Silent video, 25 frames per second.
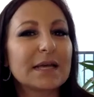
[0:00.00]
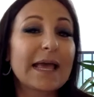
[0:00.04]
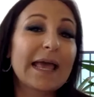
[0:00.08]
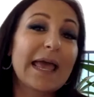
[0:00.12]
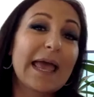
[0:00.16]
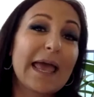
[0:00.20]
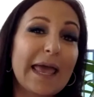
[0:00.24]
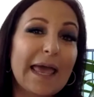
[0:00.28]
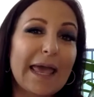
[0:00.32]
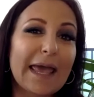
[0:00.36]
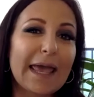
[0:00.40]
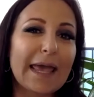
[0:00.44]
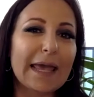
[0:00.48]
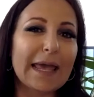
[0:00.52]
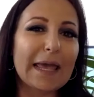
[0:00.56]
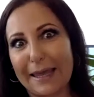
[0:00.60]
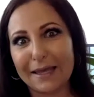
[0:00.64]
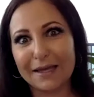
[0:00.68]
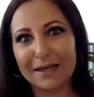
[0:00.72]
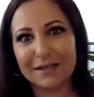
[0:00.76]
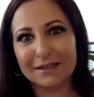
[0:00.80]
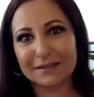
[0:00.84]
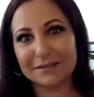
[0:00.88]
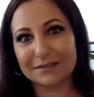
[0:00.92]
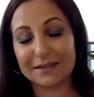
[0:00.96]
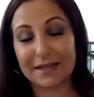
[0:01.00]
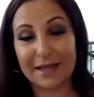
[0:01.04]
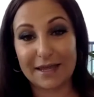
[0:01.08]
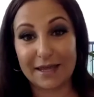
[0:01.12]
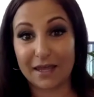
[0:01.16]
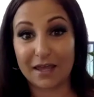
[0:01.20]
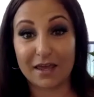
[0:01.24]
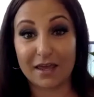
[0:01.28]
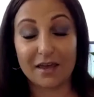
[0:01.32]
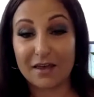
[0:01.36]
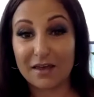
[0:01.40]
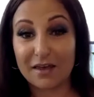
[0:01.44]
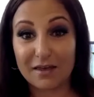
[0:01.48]
hey,
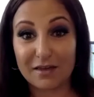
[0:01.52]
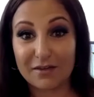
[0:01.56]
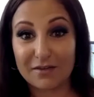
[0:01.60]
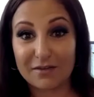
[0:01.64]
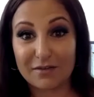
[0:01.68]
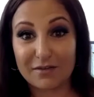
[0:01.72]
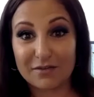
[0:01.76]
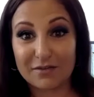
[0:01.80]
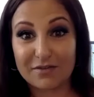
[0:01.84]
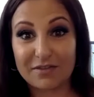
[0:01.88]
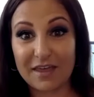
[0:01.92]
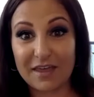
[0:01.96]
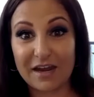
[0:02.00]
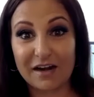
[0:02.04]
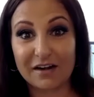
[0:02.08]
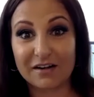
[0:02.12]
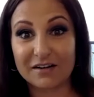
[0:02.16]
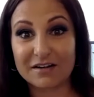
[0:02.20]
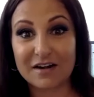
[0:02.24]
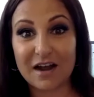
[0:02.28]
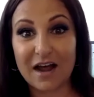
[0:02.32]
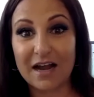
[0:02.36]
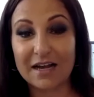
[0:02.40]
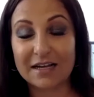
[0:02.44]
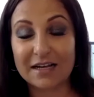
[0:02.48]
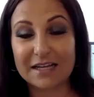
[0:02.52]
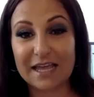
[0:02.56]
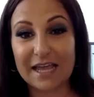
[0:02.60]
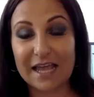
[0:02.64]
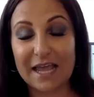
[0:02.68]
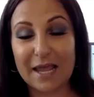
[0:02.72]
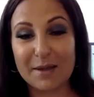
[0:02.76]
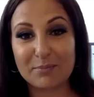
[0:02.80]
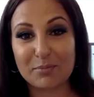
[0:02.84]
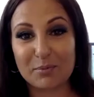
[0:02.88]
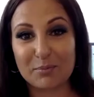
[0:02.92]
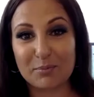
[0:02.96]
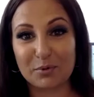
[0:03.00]
like, they are not
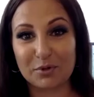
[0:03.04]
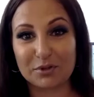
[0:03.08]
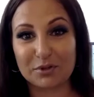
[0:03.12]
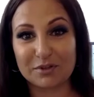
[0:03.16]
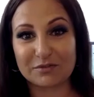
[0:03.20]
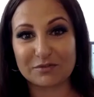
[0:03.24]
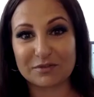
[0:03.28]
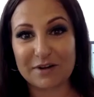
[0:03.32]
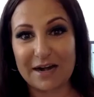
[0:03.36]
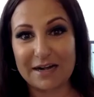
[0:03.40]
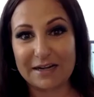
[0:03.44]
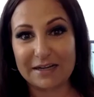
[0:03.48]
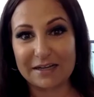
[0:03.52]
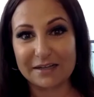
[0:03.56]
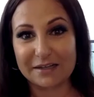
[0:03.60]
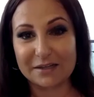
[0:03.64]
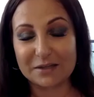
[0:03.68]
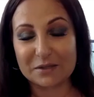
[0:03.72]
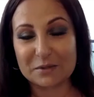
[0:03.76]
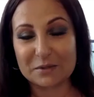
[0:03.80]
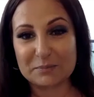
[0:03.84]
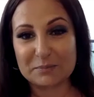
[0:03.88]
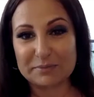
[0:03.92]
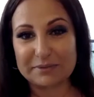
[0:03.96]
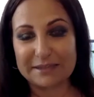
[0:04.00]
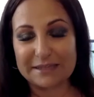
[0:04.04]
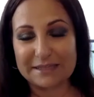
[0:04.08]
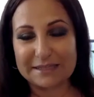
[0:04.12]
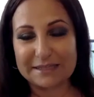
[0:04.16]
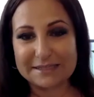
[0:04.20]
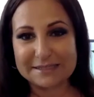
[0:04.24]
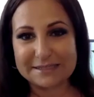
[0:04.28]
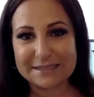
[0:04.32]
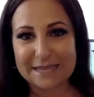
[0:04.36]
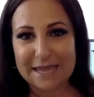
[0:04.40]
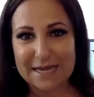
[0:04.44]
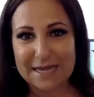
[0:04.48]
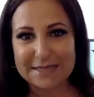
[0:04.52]
capable of writing complete
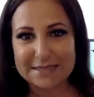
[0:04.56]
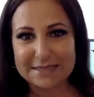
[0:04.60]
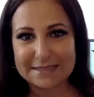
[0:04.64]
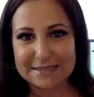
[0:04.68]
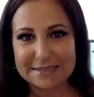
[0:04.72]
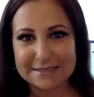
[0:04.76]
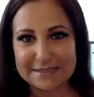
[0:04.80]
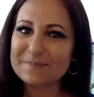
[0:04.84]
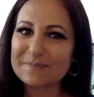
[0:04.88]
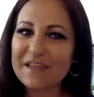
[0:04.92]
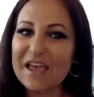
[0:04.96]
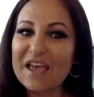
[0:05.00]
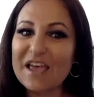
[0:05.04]
sentences?